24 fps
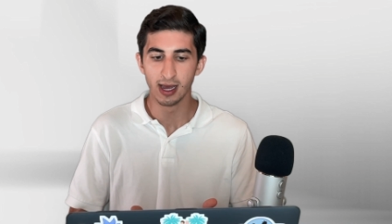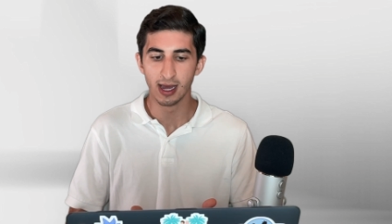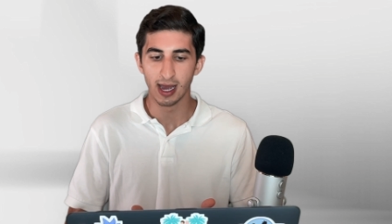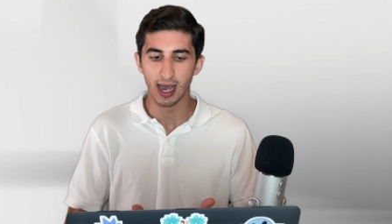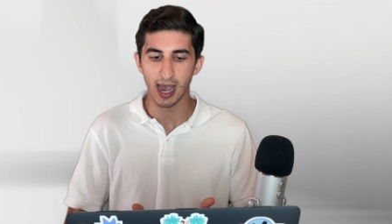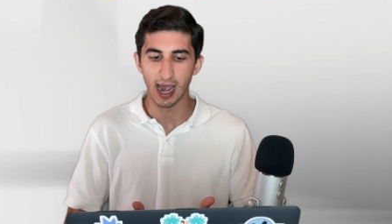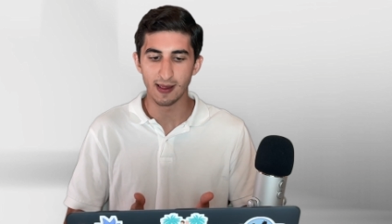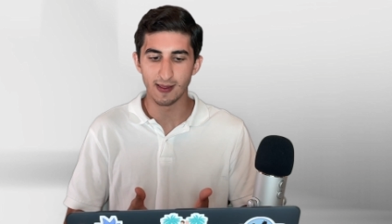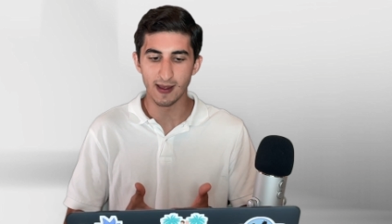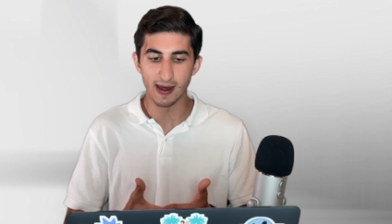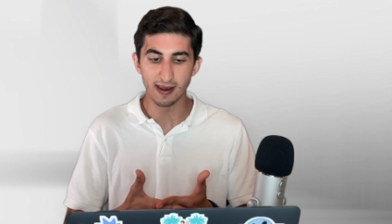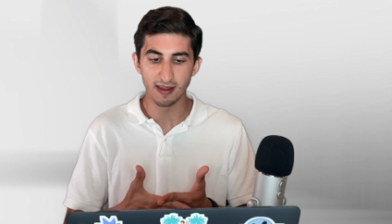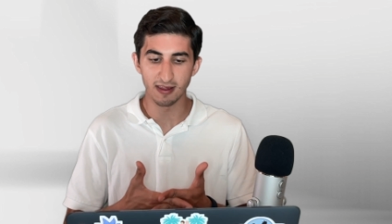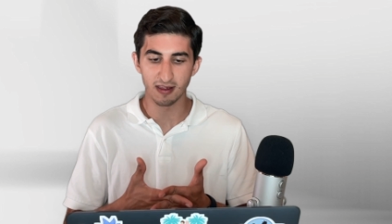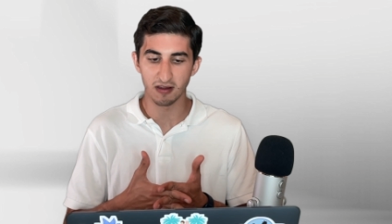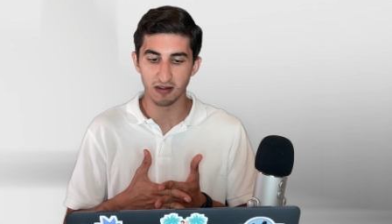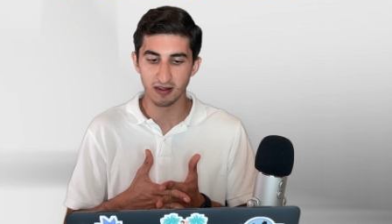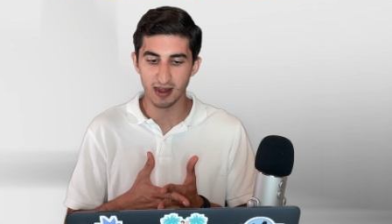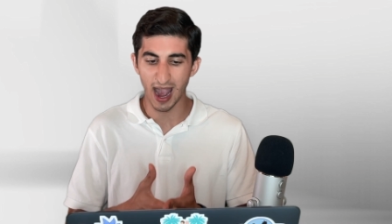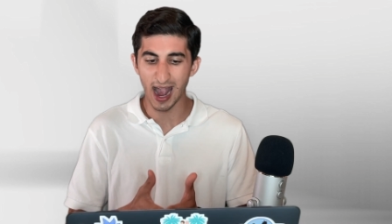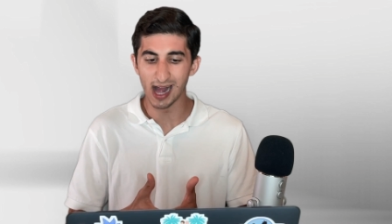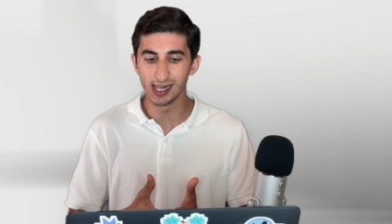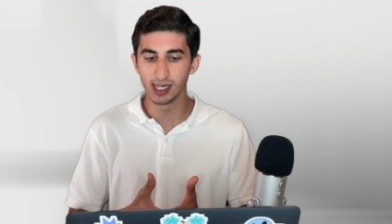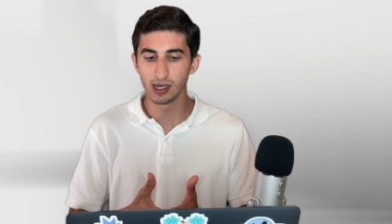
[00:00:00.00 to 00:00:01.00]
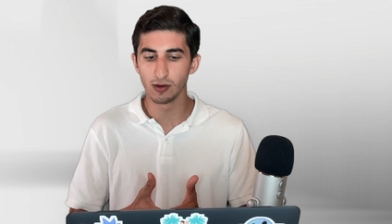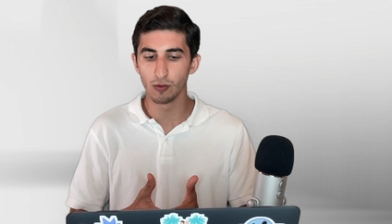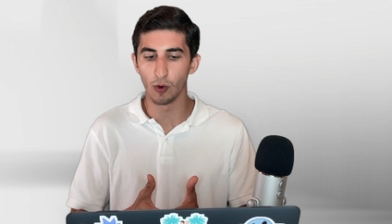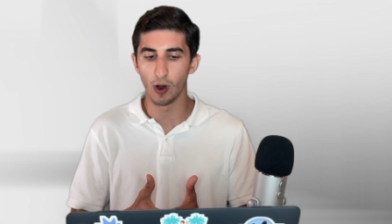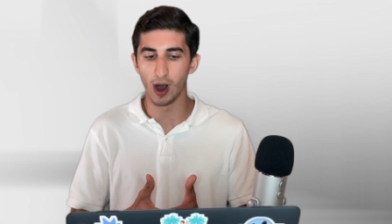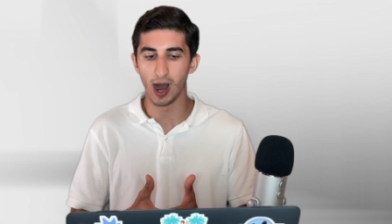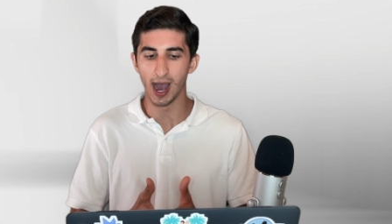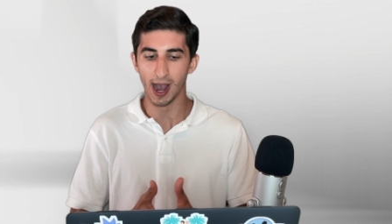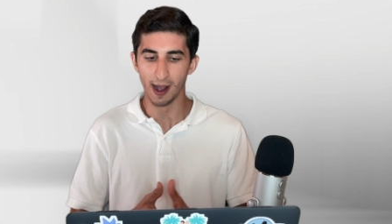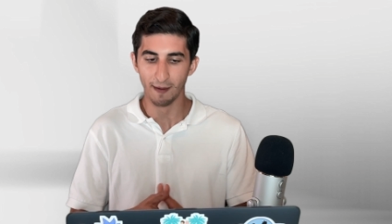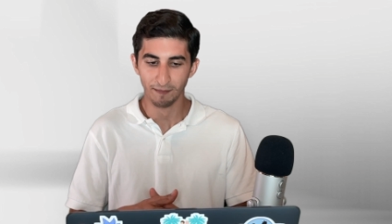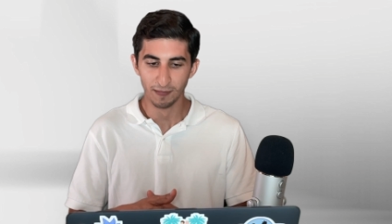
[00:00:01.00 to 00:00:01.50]
And that is exactly
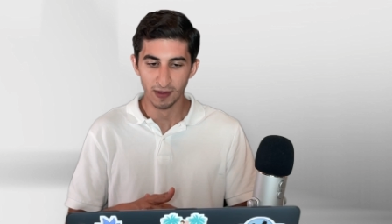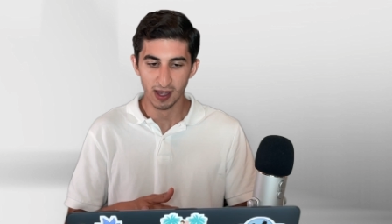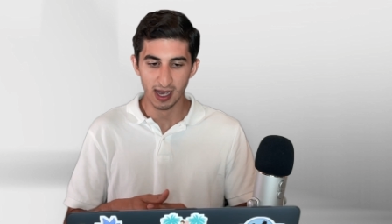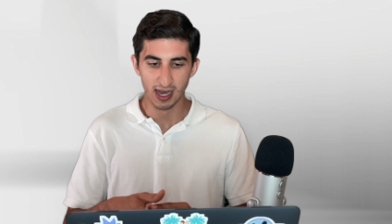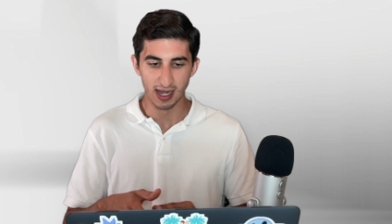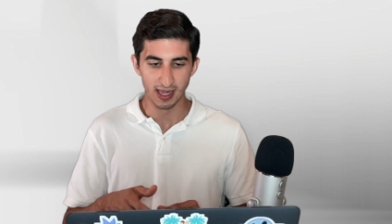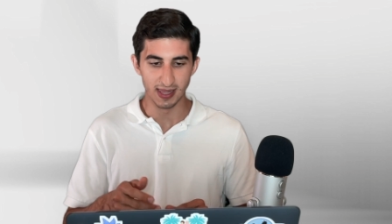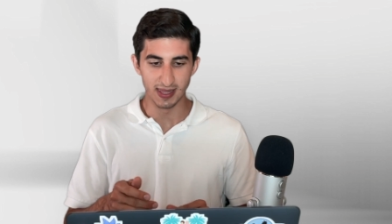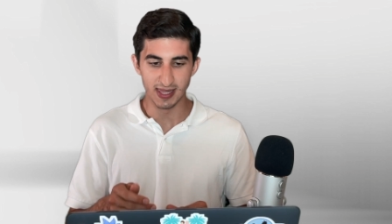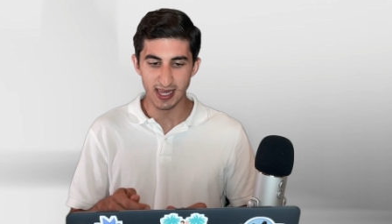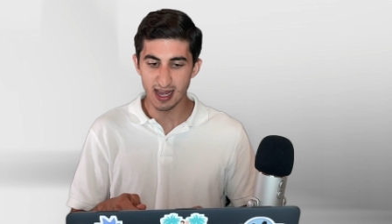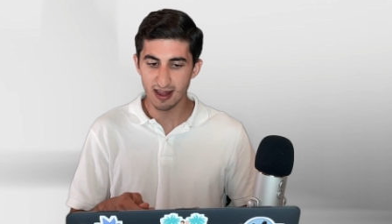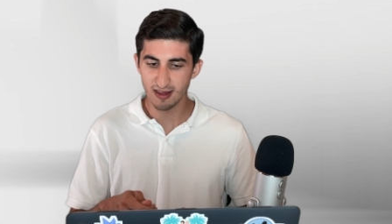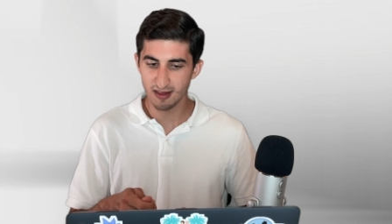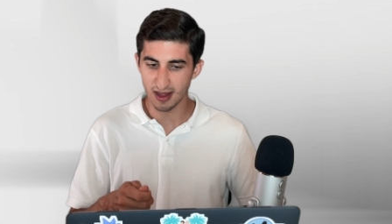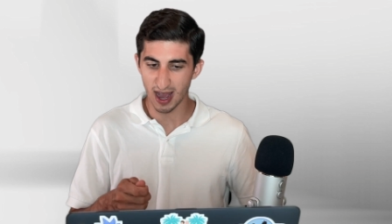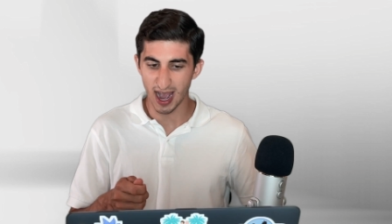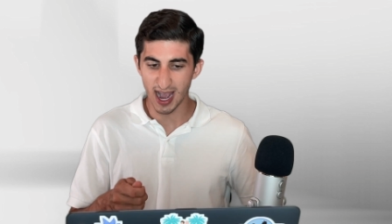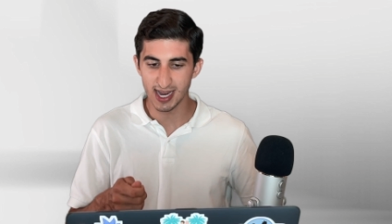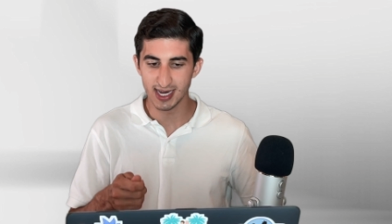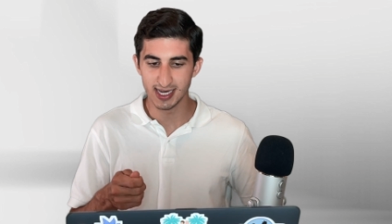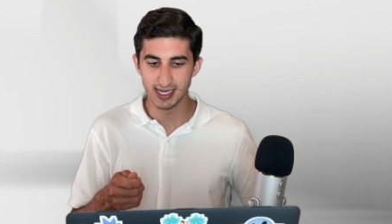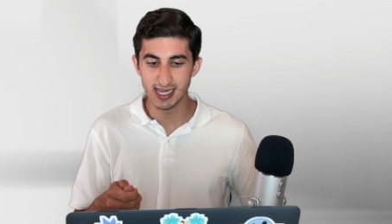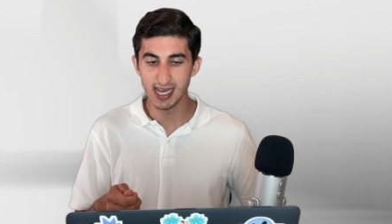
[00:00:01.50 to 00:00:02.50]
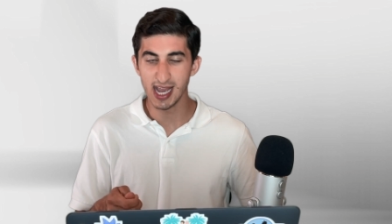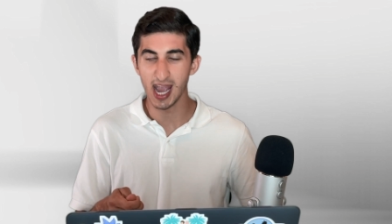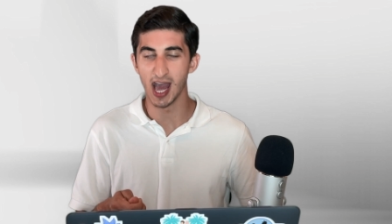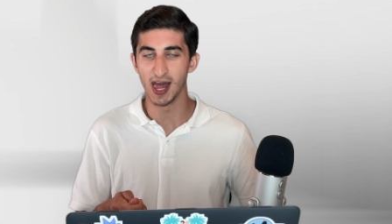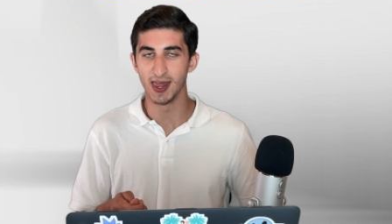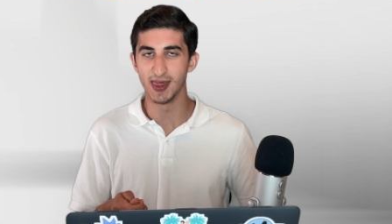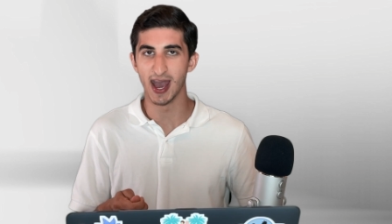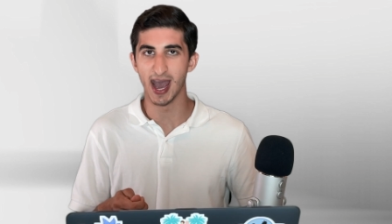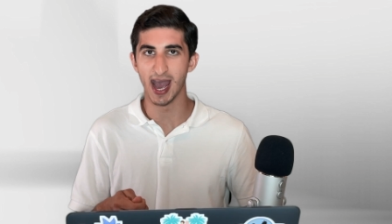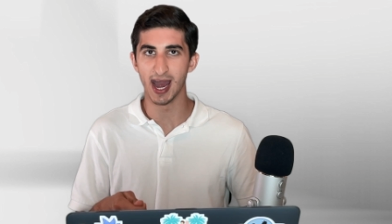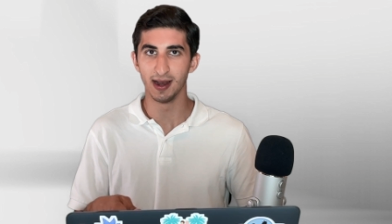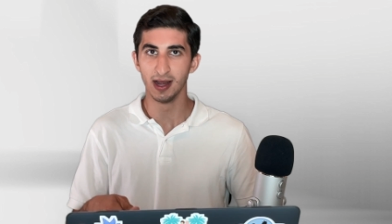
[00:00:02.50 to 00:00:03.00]
why this idea
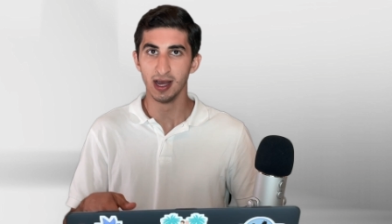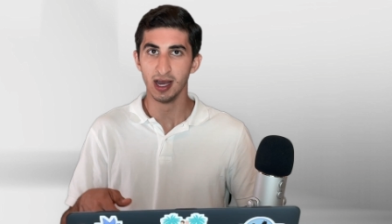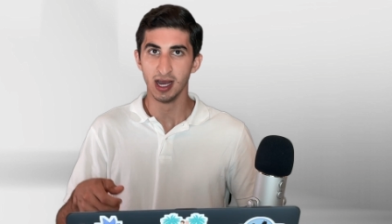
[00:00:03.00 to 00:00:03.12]
that